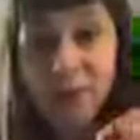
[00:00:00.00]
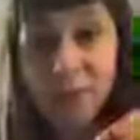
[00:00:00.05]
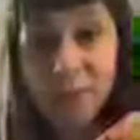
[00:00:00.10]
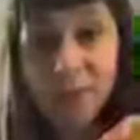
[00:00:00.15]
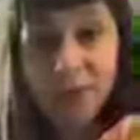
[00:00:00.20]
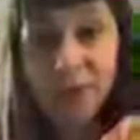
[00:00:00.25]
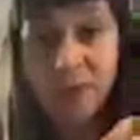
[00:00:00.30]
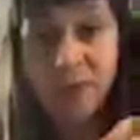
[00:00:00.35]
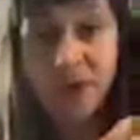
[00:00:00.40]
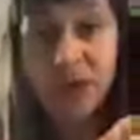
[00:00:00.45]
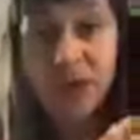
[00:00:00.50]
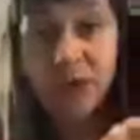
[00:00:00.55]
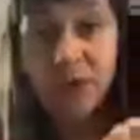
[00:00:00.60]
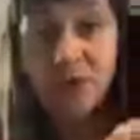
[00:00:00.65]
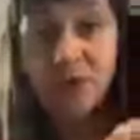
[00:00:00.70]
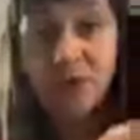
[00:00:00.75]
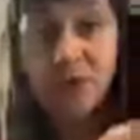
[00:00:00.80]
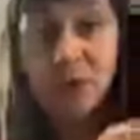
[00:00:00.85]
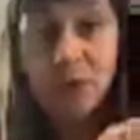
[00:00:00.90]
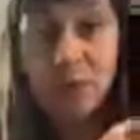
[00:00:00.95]
but when you're
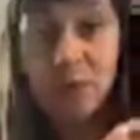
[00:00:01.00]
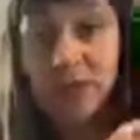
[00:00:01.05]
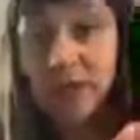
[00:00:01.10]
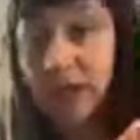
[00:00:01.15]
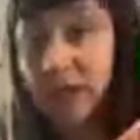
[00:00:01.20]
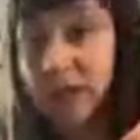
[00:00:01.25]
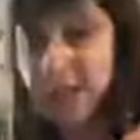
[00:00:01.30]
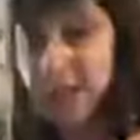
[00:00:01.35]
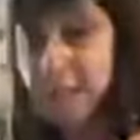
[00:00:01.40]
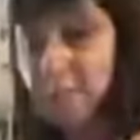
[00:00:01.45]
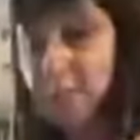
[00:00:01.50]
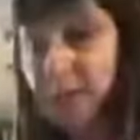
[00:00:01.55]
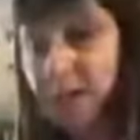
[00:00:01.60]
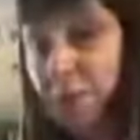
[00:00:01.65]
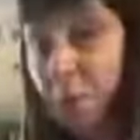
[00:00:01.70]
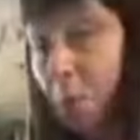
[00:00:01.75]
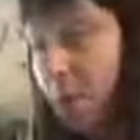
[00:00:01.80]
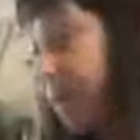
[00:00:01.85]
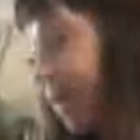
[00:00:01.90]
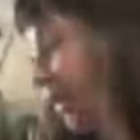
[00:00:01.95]
using something like this plain
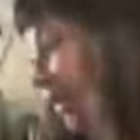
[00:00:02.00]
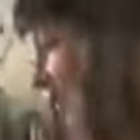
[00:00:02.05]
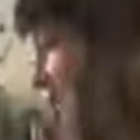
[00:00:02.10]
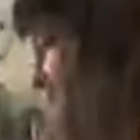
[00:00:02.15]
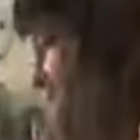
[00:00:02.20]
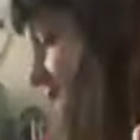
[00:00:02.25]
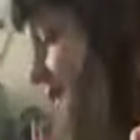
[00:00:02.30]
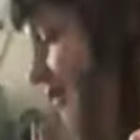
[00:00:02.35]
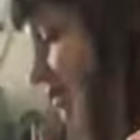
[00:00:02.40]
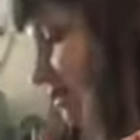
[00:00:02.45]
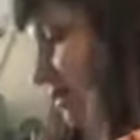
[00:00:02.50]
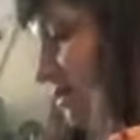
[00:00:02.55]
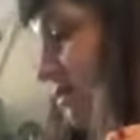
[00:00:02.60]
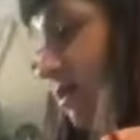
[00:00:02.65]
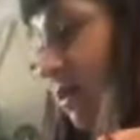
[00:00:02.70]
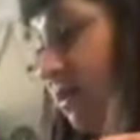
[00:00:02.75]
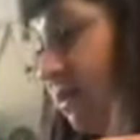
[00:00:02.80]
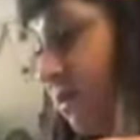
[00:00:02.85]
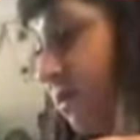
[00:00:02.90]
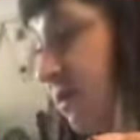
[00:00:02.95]
white, then you
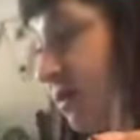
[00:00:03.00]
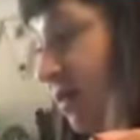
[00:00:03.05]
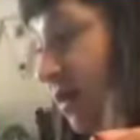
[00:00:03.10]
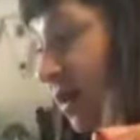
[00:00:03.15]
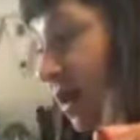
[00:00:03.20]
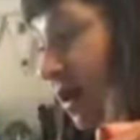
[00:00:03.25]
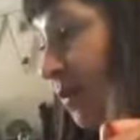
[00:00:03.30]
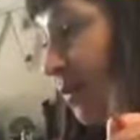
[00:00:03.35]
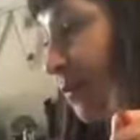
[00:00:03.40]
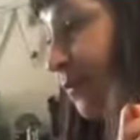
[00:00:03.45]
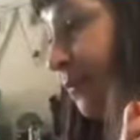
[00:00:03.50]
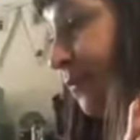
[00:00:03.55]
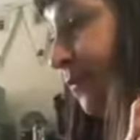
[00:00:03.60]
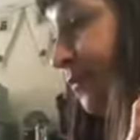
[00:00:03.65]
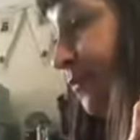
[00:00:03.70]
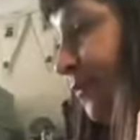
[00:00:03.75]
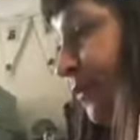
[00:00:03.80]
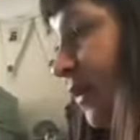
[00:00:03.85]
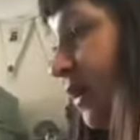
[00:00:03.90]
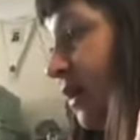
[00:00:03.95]
know,
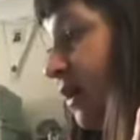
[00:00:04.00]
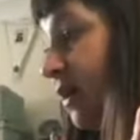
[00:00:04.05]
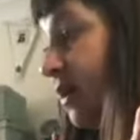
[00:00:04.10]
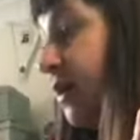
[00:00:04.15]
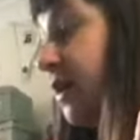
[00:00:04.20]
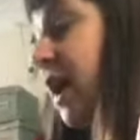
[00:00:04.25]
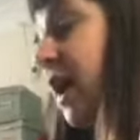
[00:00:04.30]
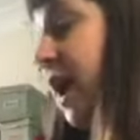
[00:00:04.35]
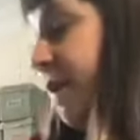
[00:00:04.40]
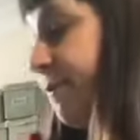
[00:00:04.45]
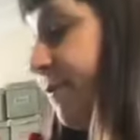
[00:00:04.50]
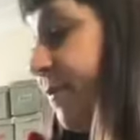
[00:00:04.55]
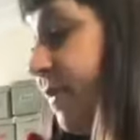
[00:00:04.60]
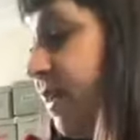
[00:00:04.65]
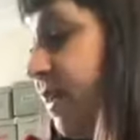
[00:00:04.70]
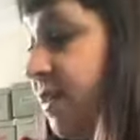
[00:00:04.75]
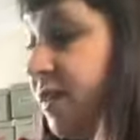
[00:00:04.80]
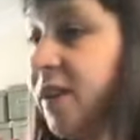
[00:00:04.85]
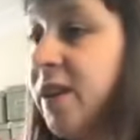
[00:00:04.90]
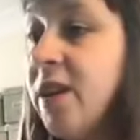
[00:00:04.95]
yeah,
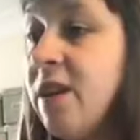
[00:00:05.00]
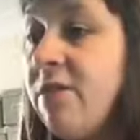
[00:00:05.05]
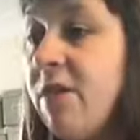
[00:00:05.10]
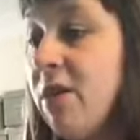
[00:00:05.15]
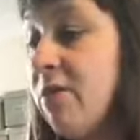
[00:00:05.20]
it's at your own